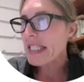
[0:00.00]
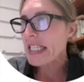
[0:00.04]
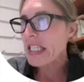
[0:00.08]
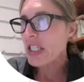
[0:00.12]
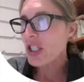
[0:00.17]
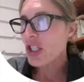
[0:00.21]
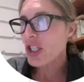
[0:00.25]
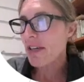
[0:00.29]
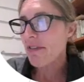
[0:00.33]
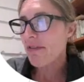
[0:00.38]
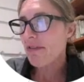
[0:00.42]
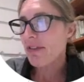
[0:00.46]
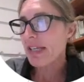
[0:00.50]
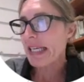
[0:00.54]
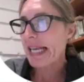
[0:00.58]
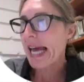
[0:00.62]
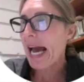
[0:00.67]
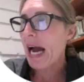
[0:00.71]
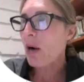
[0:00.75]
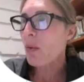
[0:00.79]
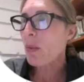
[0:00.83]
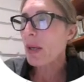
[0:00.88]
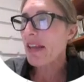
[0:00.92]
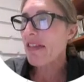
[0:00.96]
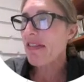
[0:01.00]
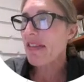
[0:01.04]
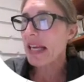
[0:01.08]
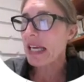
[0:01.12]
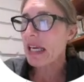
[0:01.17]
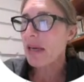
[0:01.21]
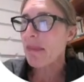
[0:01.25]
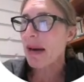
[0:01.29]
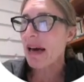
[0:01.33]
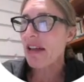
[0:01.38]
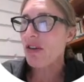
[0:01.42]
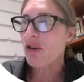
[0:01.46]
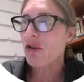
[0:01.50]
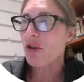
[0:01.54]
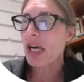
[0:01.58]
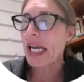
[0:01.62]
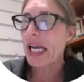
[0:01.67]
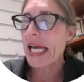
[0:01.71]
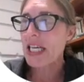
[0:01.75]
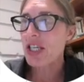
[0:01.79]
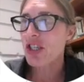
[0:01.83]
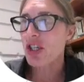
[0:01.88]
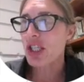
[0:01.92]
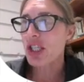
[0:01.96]
a shift in how we think about the
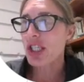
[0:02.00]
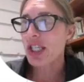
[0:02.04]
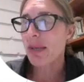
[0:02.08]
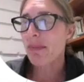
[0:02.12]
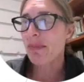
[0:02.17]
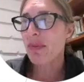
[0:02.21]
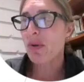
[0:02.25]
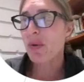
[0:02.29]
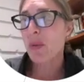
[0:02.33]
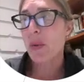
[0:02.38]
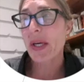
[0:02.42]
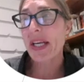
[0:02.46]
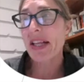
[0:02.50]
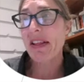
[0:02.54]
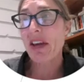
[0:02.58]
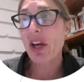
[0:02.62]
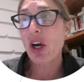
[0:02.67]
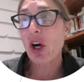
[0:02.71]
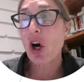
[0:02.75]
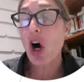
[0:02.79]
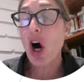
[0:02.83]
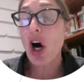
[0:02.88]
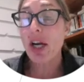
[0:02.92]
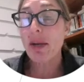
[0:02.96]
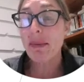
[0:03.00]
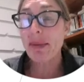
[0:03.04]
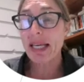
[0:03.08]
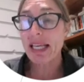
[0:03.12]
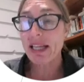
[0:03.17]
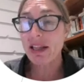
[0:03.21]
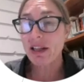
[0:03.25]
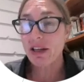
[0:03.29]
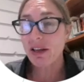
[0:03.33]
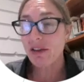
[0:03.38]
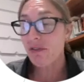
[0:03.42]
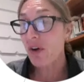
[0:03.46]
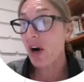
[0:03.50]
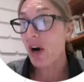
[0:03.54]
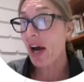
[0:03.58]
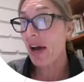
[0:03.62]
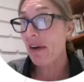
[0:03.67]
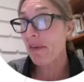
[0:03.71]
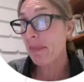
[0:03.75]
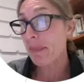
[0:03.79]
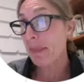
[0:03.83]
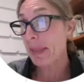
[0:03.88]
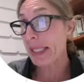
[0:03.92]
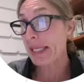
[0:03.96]
relationship between the economy and the
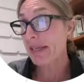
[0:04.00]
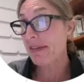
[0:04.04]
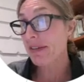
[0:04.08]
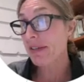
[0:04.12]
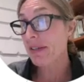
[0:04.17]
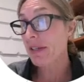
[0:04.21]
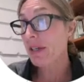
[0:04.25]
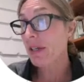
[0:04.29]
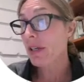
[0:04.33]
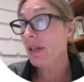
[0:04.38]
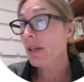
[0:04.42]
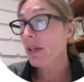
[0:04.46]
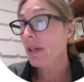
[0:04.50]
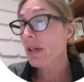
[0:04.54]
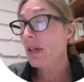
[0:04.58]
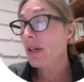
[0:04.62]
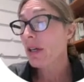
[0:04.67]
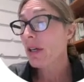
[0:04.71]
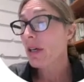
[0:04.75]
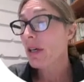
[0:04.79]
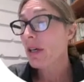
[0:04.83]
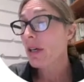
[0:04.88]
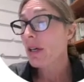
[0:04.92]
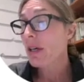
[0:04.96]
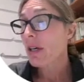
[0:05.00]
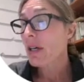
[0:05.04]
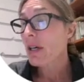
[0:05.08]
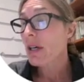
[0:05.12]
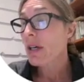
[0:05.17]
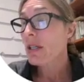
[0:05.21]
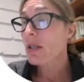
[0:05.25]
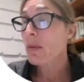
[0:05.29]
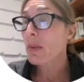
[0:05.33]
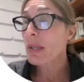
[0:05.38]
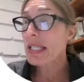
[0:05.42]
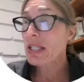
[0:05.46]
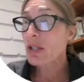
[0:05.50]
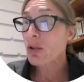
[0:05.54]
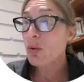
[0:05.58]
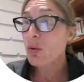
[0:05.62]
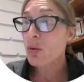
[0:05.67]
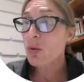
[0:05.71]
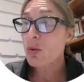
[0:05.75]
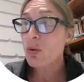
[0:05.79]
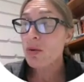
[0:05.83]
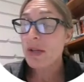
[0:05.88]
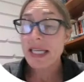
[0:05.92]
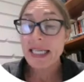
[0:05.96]
environment. So we
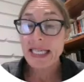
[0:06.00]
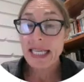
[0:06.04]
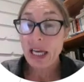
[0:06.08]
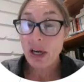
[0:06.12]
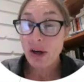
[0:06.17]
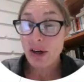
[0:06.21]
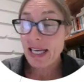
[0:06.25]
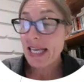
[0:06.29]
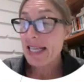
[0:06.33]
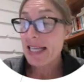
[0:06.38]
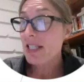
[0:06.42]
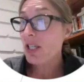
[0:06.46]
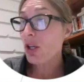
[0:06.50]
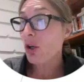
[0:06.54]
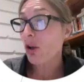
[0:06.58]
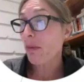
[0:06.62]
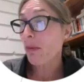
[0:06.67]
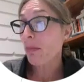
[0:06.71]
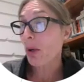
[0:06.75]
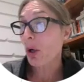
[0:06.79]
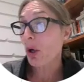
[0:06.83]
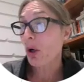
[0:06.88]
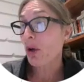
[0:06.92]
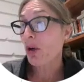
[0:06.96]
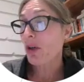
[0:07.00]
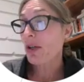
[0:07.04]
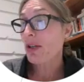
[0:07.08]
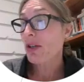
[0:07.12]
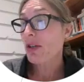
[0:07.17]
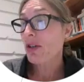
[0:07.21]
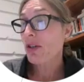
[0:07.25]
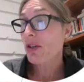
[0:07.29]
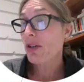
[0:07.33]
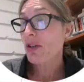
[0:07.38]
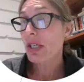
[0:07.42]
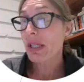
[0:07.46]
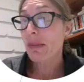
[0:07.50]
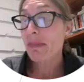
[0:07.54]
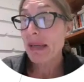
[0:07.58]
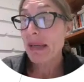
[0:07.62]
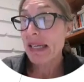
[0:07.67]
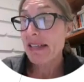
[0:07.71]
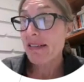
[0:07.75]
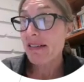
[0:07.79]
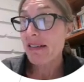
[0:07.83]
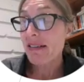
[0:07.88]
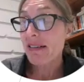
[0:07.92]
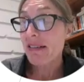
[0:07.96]
saw the neoclassical approach
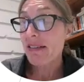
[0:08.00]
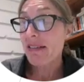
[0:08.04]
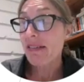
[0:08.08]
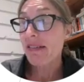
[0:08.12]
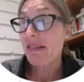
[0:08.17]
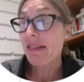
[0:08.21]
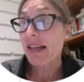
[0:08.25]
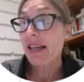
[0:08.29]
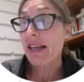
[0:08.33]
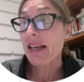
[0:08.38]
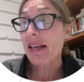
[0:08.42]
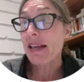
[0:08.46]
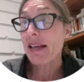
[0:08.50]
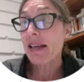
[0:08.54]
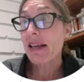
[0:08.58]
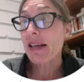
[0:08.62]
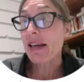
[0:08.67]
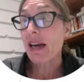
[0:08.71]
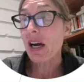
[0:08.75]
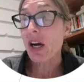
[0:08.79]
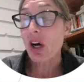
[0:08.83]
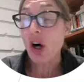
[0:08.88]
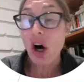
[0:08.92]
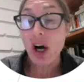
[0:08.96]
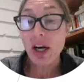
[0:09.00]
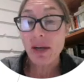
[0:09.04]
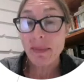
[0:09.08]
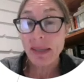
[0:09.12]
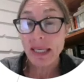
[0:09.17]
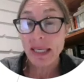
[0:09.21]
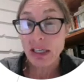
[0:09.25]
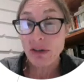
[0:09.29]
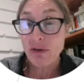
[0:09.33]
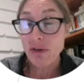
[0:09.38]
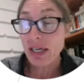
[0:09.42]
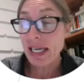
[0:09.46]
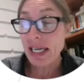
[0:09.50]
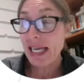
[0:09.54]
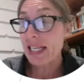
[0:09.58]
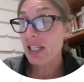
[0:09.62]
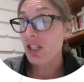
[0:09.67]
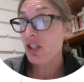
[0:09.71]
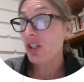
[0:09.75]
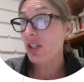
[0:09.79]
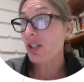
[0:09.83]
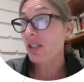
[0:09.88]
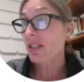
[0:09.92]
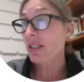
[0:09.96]
depicted the economy in
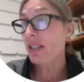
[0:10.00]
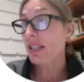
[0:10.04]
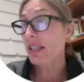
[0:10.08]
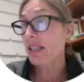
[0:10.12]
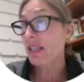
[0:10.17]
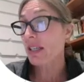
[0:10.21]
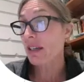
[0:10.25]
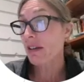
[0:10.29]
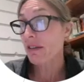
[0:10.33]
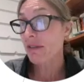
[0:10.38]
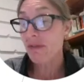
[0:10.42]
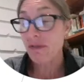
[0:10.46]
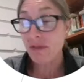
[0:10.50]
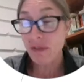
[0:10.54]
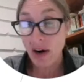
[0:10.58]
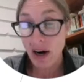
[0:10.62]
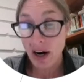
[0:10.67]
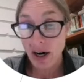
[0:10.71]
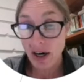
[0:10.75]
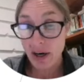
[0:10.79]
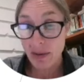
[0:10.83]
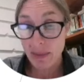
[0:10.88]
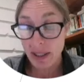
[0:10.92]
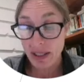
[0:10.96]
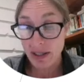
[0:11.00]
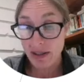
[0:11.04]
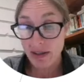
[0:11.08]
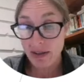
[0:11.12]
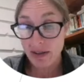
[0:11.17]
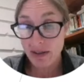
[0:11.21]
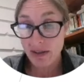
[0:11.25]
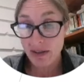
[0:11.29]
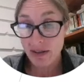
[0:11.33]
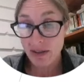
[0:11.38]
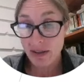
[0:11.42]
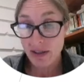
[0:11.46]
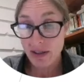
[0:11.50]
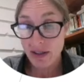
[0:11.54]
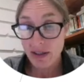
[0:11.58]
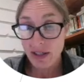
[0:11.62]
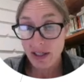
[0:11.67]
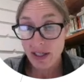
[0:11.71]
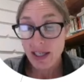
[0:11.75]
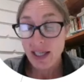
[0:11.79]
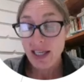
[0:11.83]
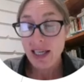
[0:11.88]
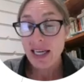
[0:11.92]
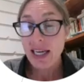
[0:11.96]
relation to the environment
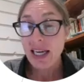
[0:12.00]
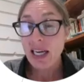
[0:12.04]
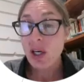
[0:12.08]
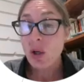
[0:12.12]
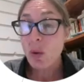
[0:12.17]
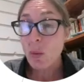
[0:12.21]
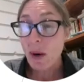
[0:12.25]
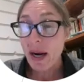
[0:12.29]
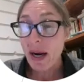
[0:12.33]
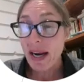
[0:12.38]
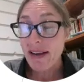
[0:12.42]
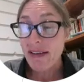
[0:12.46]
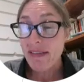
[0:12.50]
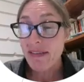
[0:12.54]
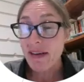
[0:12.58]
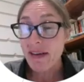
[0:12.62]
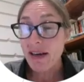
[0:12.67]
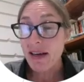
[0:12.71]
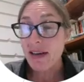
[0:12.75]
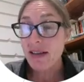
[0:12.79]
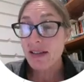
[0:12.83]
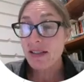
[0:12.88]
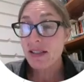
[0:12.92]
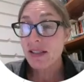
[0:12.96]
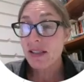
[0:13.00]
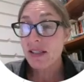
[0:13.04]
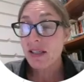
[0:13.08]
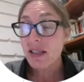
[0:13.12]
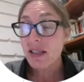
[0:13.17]
in a way that